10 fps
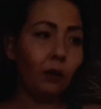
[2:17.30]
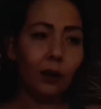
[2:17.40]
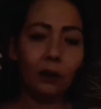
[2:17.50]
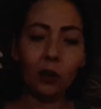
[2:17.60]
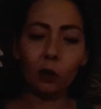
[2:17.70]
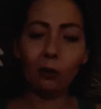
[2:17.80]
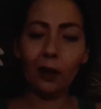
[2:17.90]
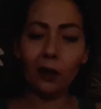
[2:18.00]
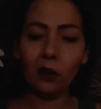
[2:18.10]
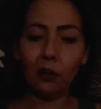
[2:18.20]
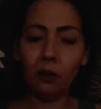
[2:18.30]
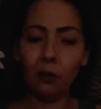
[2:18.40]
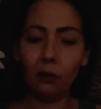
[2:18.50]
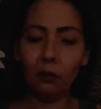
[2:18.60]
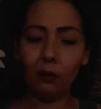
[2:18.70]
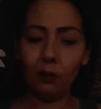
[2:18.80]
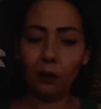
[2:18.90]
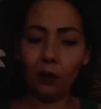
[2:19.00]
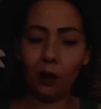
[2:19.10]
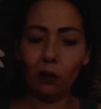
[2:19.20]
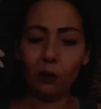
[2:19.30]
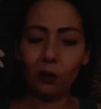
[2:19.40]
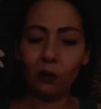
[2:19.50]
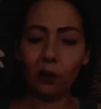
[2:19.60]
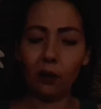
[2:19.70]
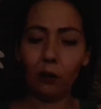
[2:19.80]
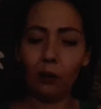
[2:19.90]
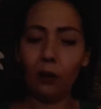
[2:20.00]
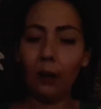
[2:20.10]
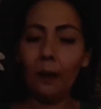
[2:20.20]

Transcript: clean the trash can also get hurt.